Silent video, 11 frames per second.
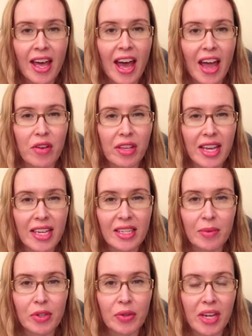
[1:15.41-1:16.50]
I realised that
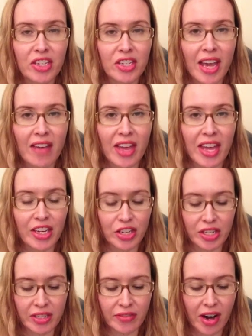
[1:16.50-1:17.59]
we don't actually have any
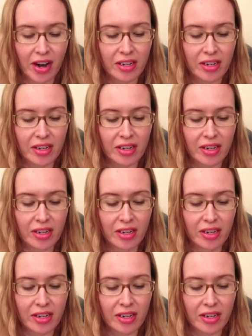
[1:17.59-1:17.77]
jeans for her,